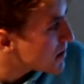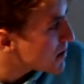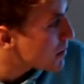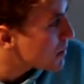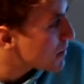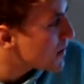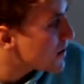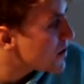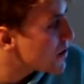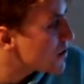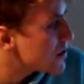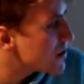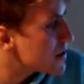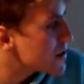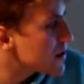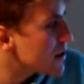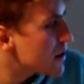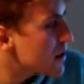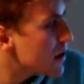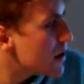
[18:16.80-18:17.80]

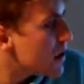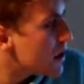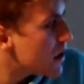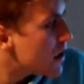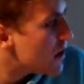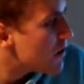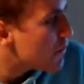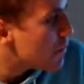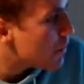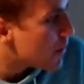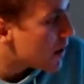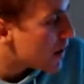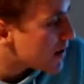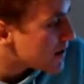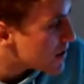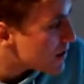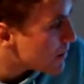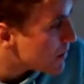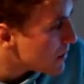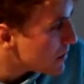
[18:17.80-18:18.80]
operations. If
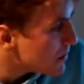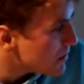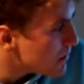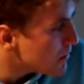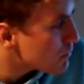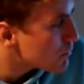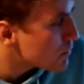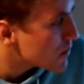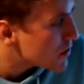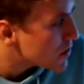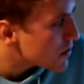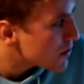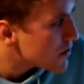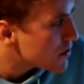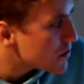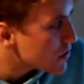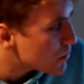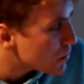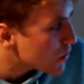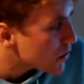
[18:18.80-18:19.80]
possible,
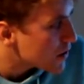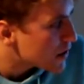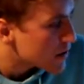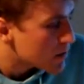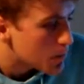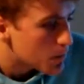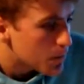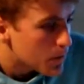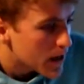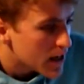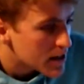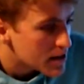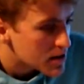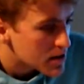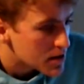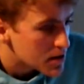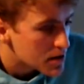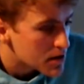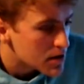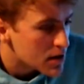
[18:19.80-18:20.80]
return to work in
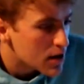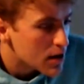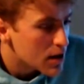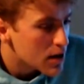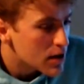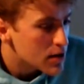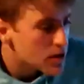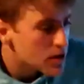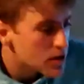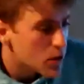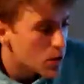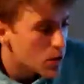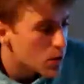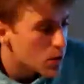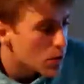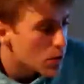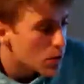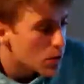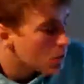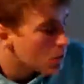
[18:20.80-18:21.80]
phases.
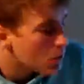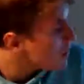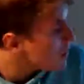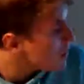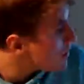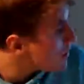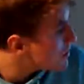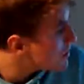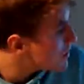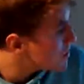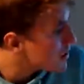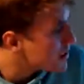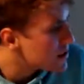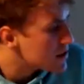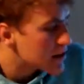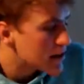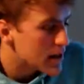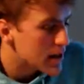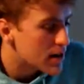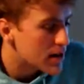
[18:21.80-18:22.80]
So what they're
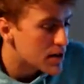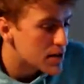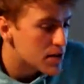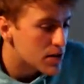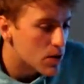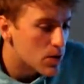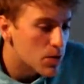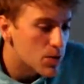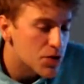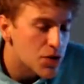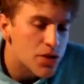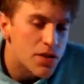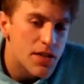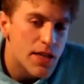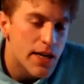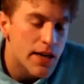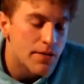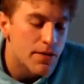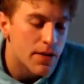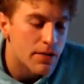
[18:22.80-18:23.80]
suggesting here is don't just
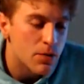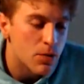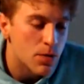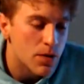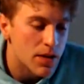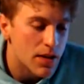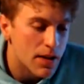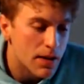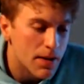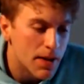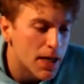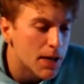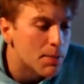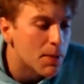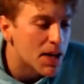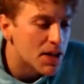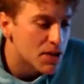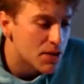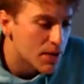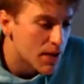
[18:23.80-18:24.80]
have everyone. I
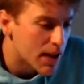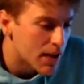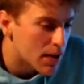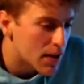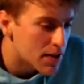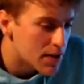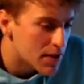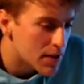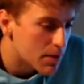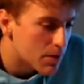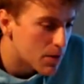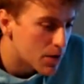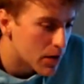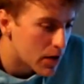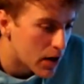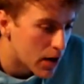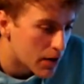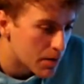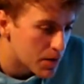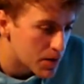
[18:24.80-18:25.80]
imagine, let's say
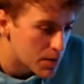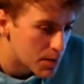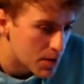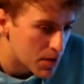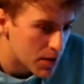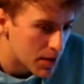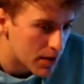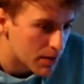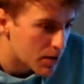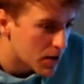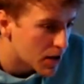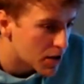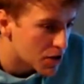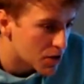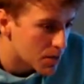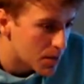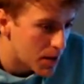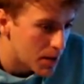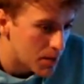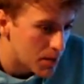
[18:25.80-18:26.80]
for an office of
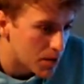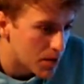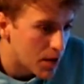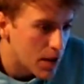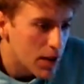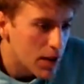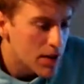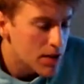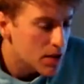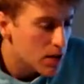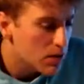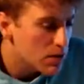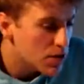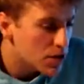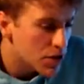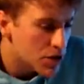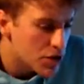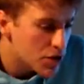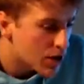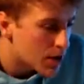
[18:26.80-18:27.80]
100 people,
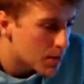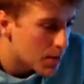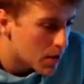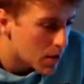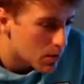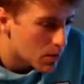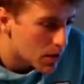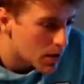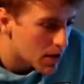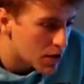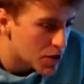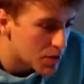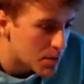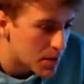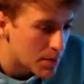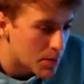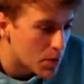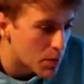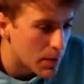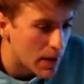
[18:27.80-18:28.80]
don't just ship all
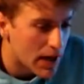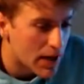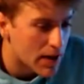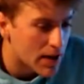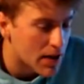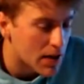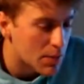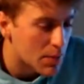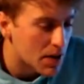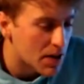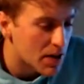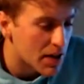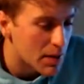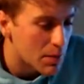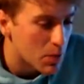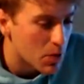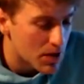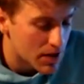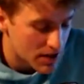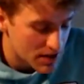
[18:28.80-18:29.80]
100 people back on a
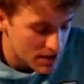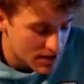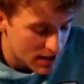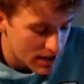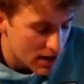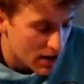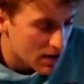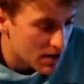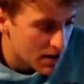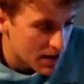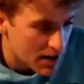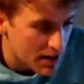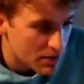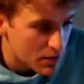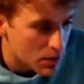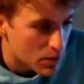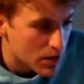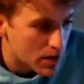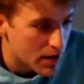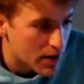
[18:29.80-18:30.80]
Monday morning and say, all right,
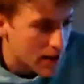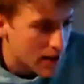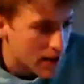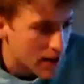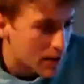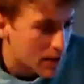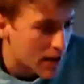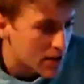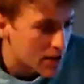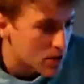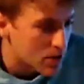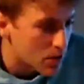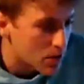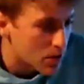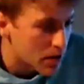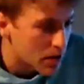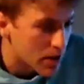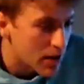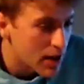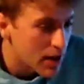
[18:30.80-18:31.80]
everyone, like back to
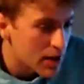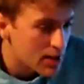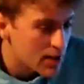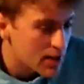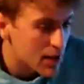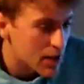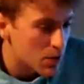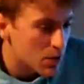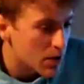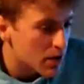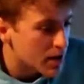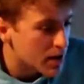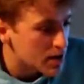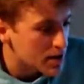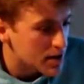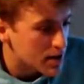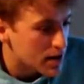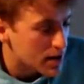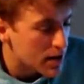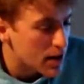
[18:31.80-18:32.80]
work,
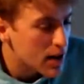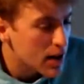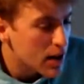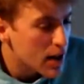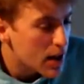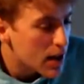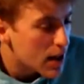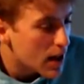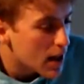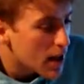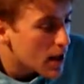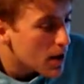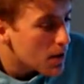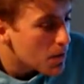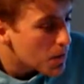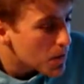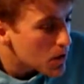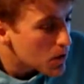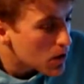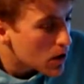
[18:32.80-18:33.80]
teleworking's done.
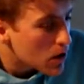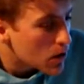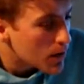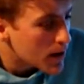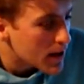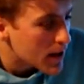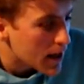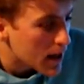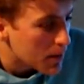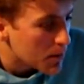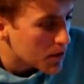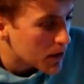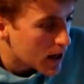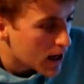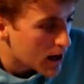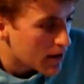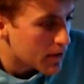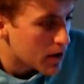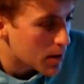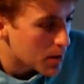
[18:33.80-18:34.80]
If you're already able to
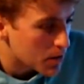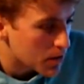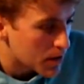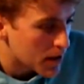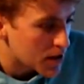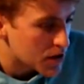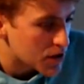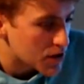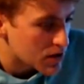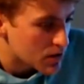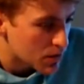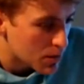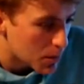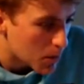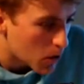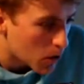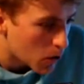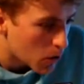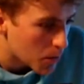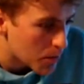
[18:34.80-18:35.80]
have operations
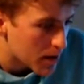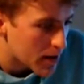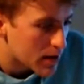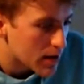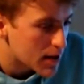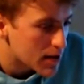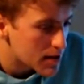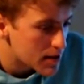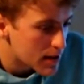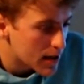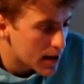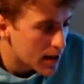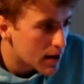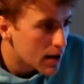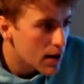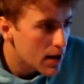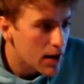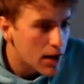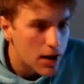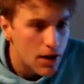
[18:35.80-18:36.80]
from home, let's say
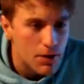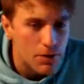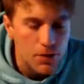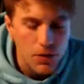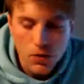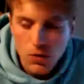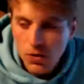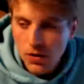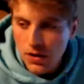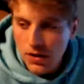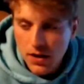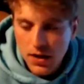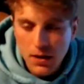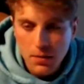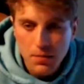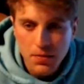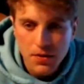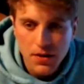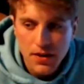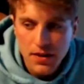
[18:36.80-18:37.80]
if you're a
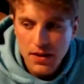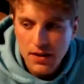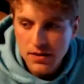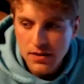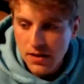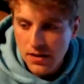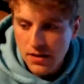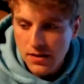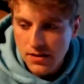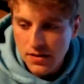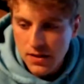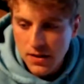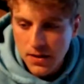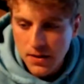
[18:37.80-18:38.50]
company that does,